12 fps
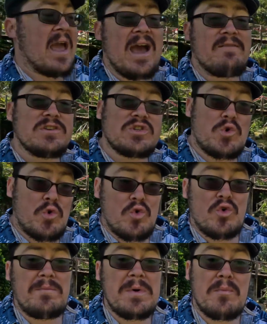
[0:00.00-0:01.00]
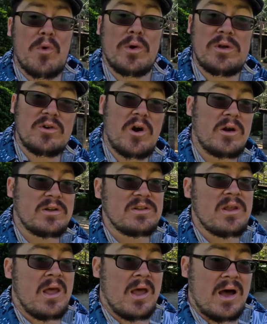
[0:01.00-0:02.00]
have this cool memorial
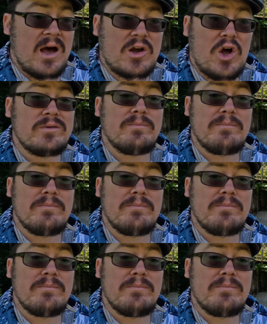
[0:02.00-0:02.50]
garden called